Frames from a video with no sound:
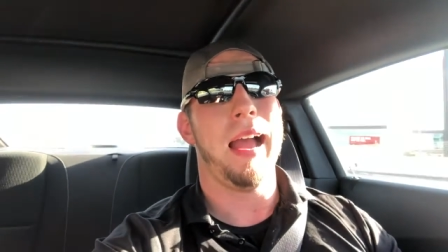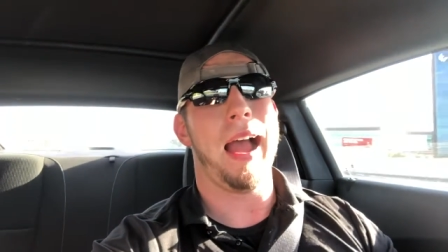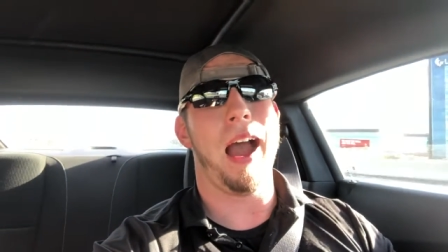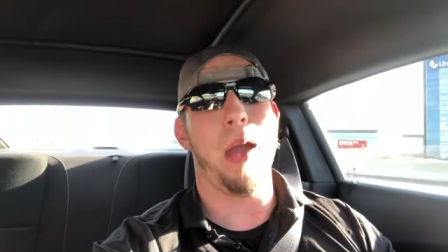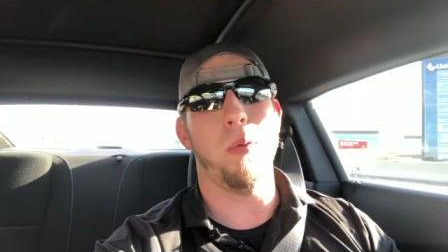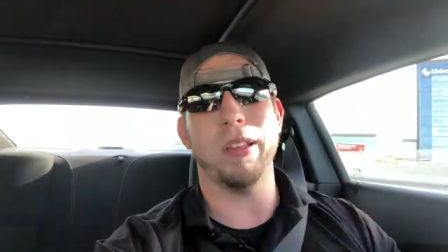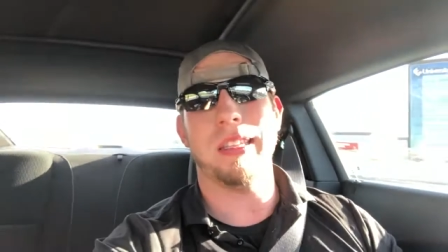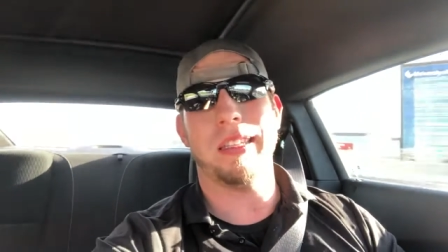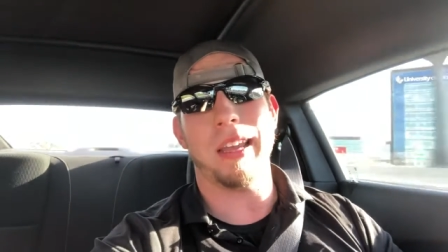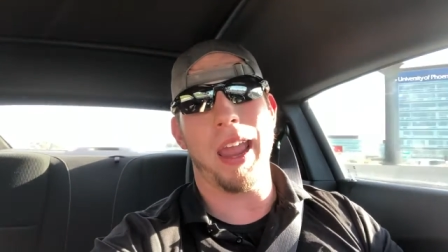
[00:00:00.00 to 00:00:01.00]
I would
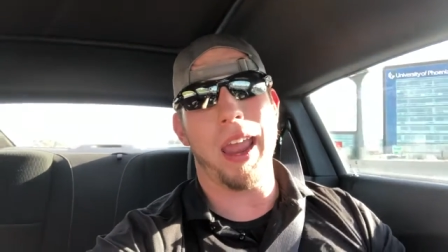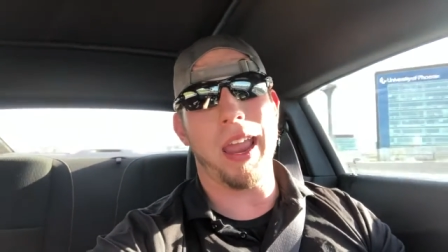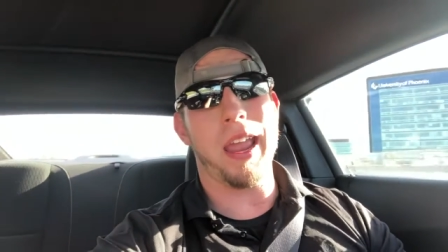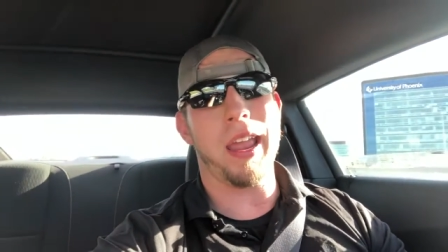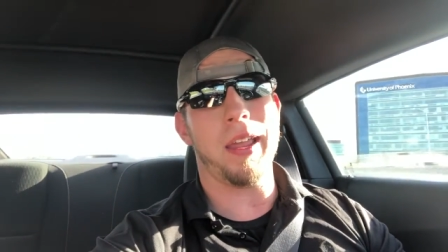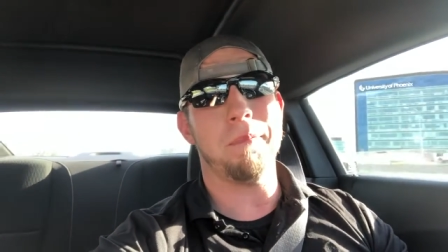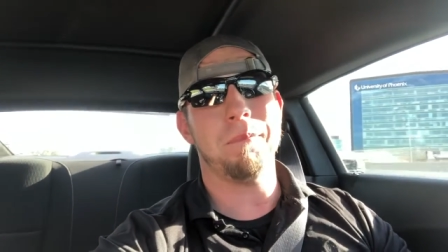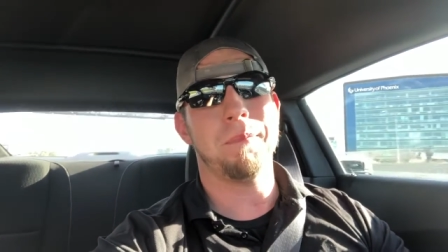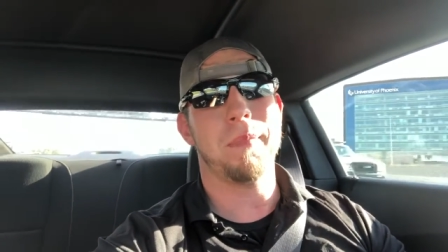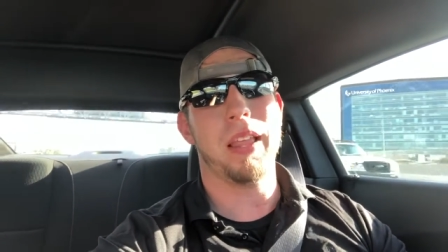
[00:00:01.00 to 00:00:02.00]
say,
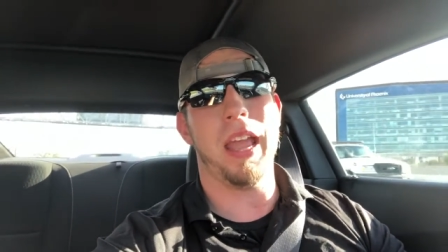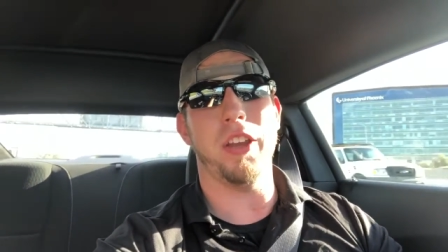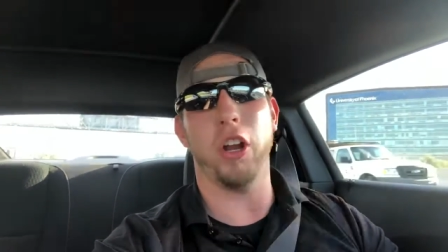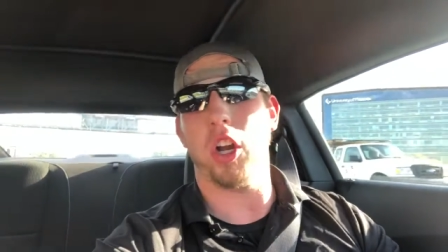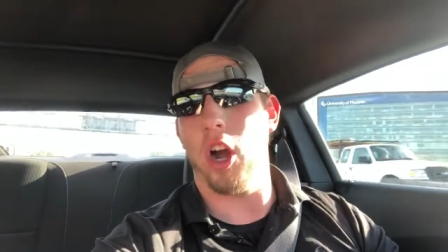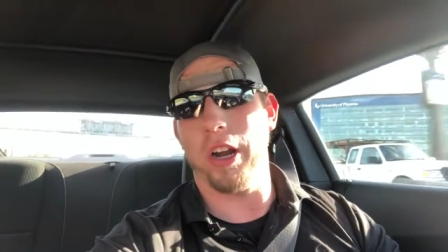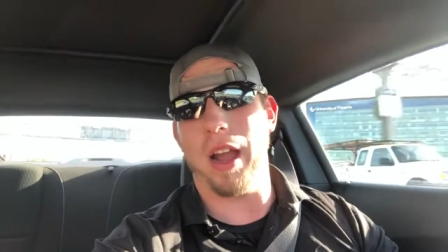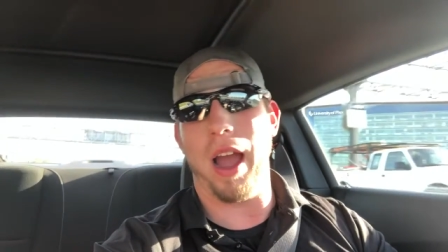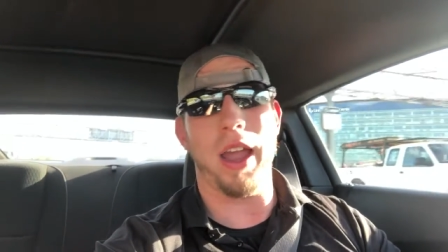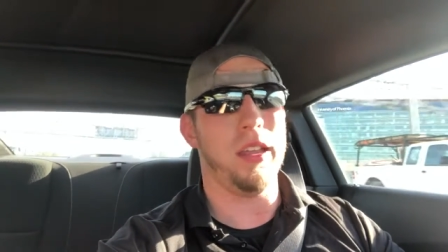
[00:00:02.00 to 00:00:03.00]
and you're a car
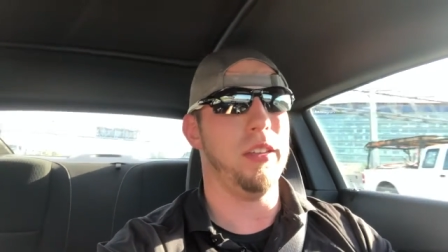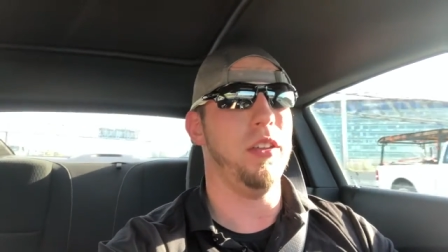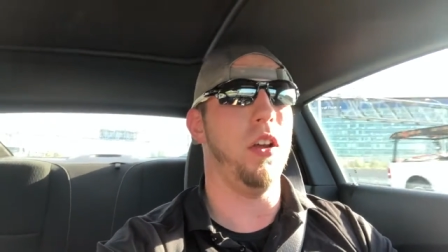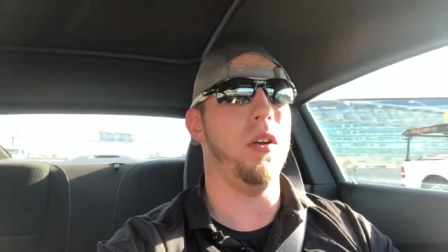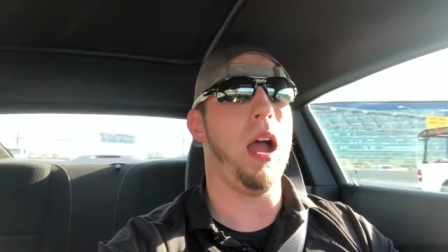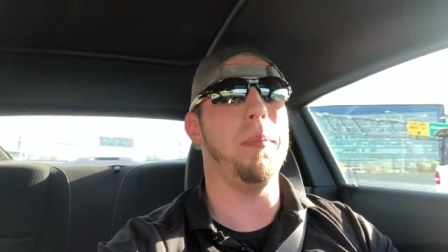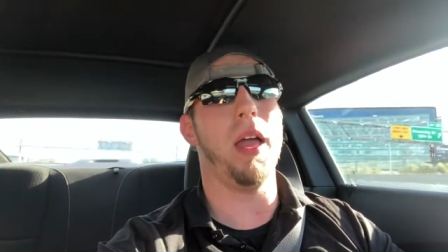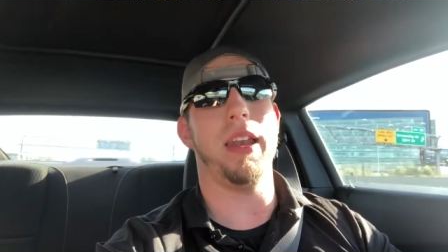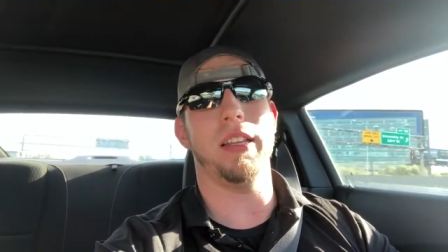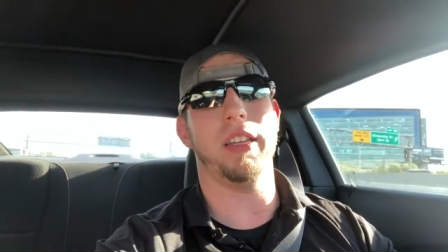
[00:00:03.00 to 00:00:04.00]
guy, you know, I'm
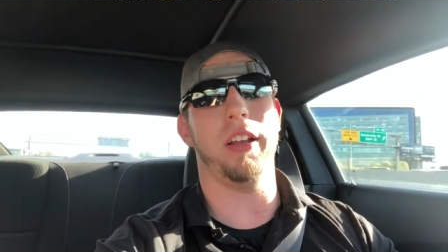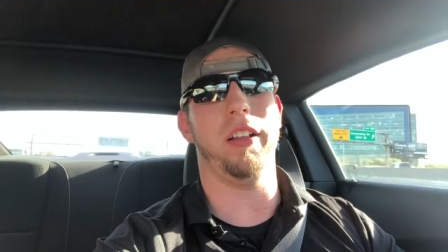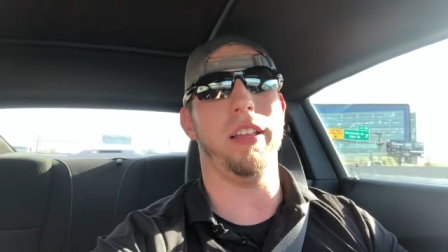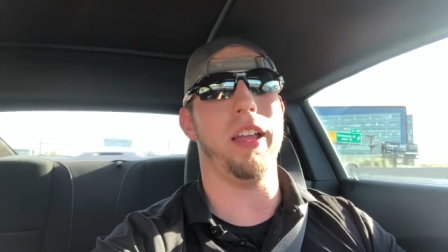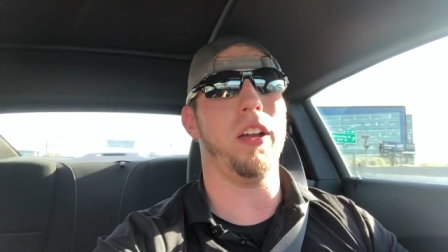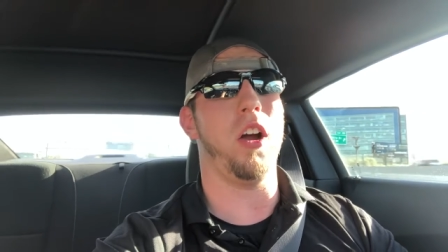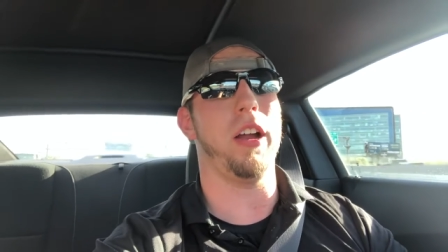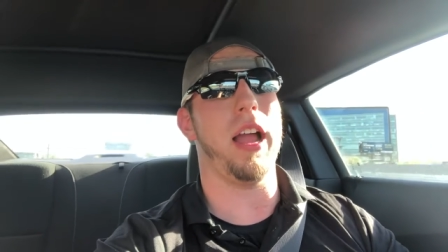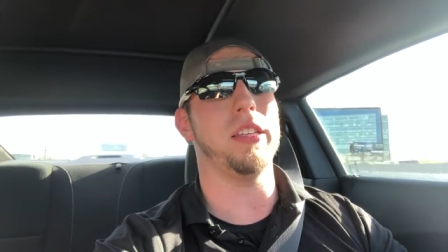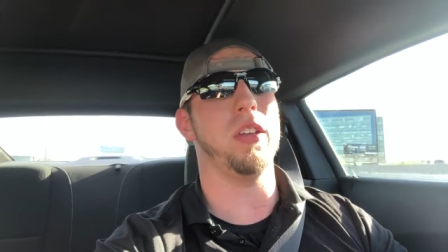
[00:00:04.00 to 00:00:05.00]
not necessarily a car
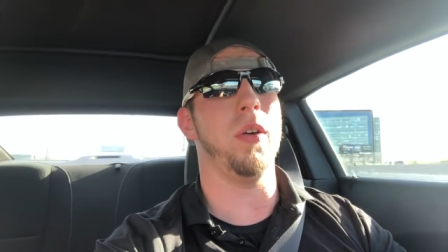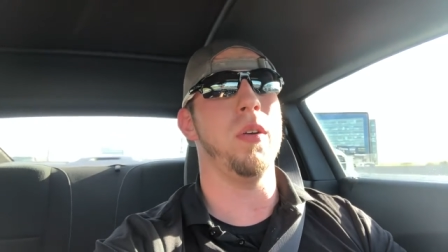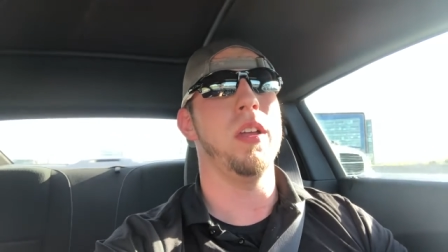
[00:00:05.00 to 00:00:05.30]
guy, so